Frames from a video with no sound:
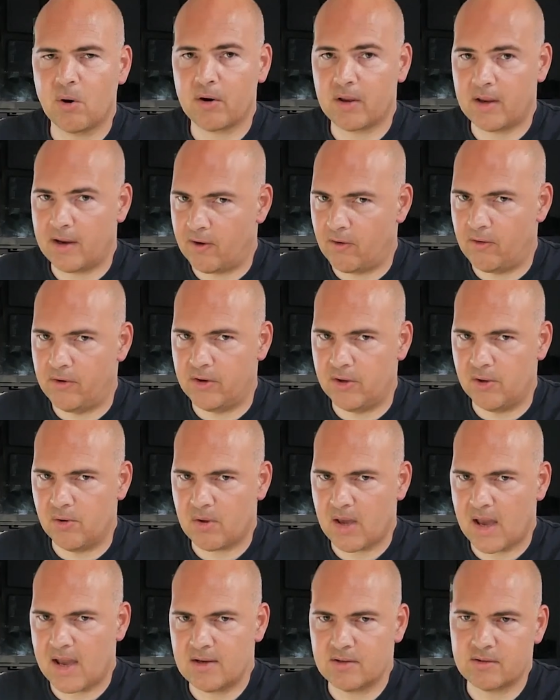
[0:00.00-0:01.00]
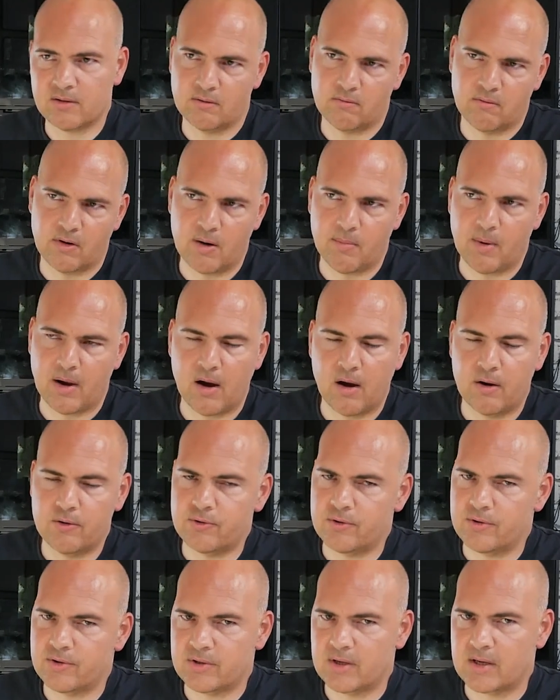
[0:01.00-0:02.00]
mark here in the UK, so around about
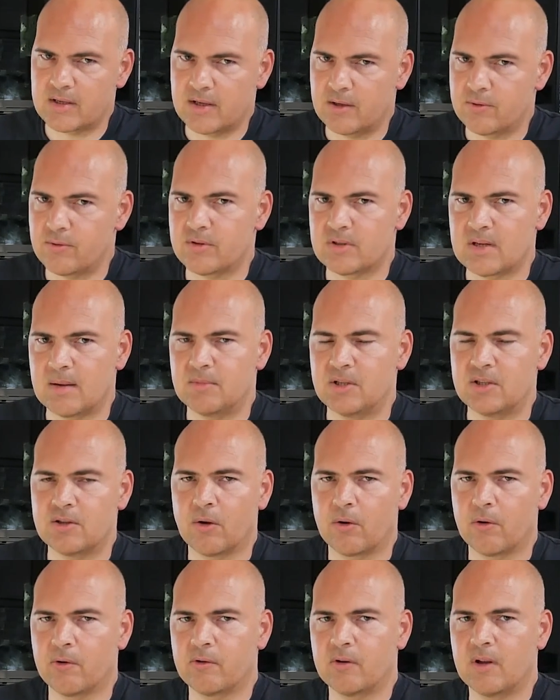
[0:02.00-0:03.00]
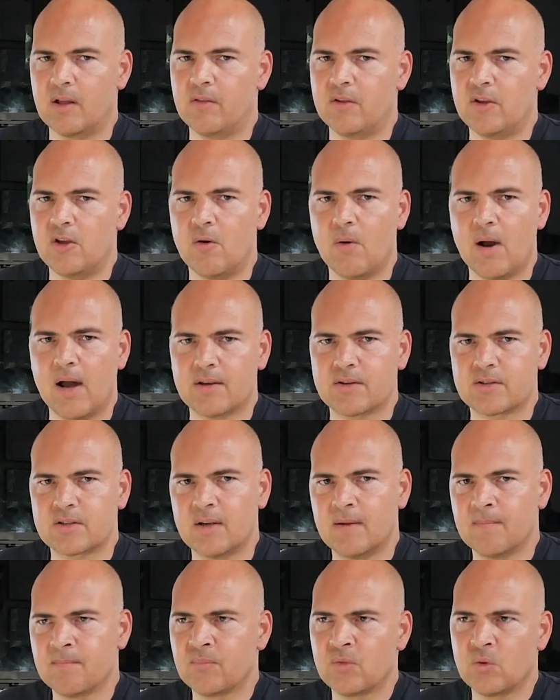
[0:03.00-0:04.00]
160 170 dollars in the
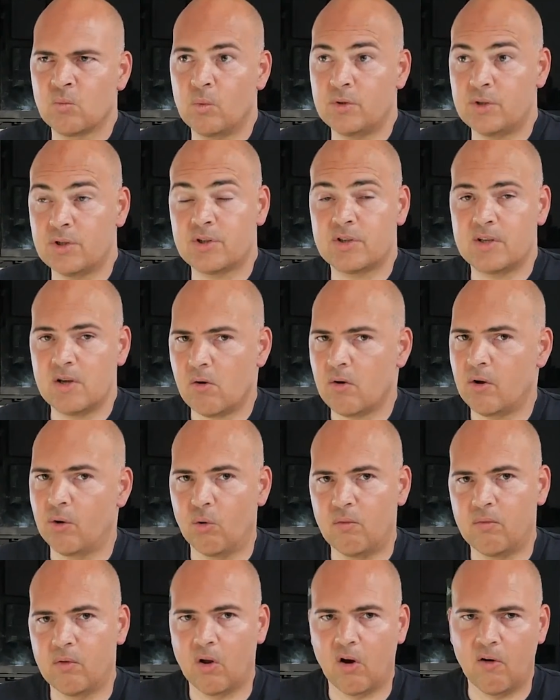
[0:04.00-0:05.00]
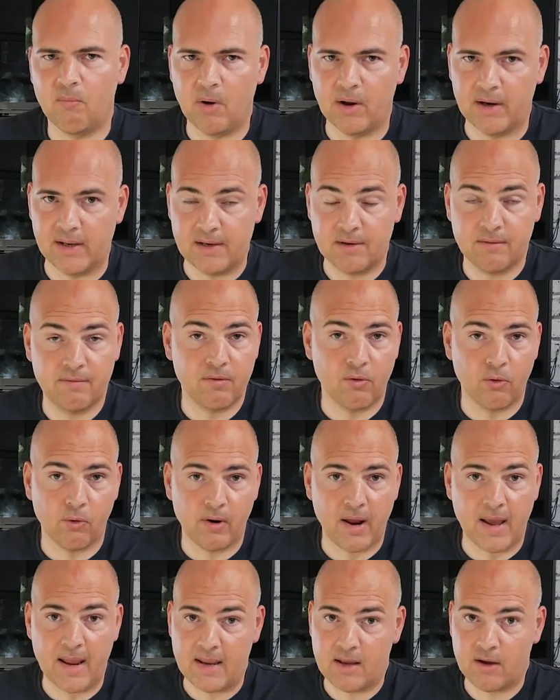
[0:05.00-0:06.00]
US, which is still an awful lot of money
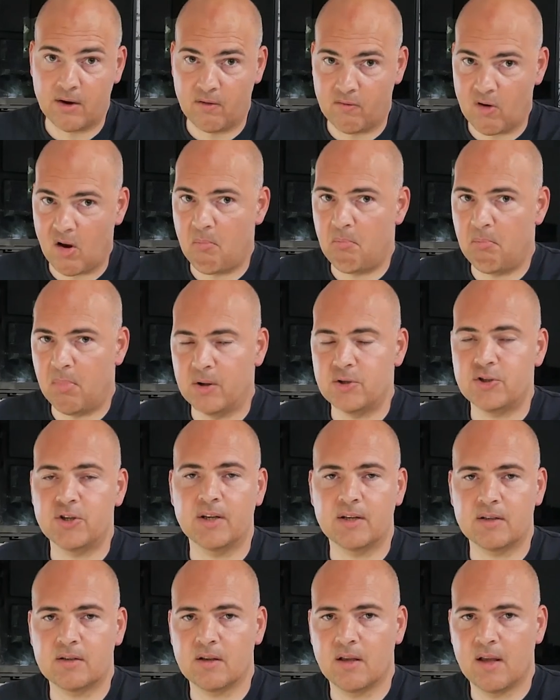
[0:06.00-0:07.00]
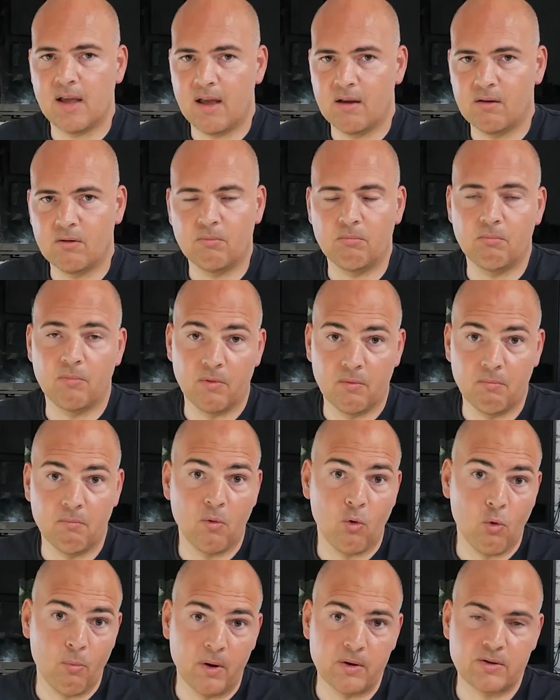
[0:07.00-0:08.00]
for a kind of a budget
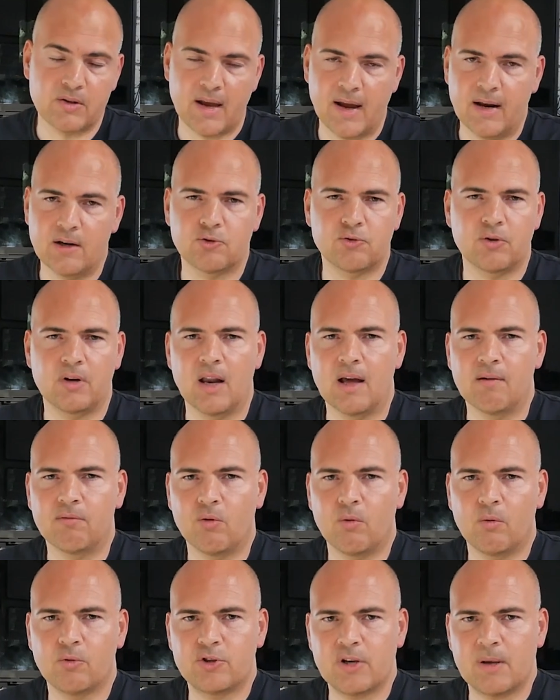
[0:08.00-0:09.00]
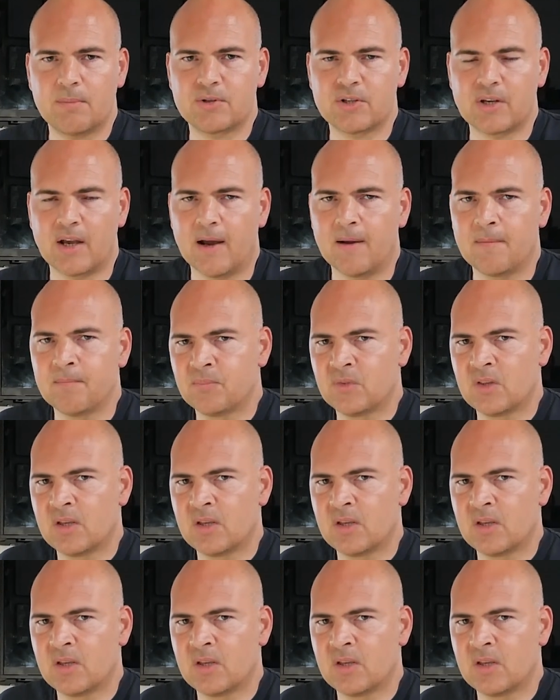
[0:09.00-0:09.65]
almost entry level chipset.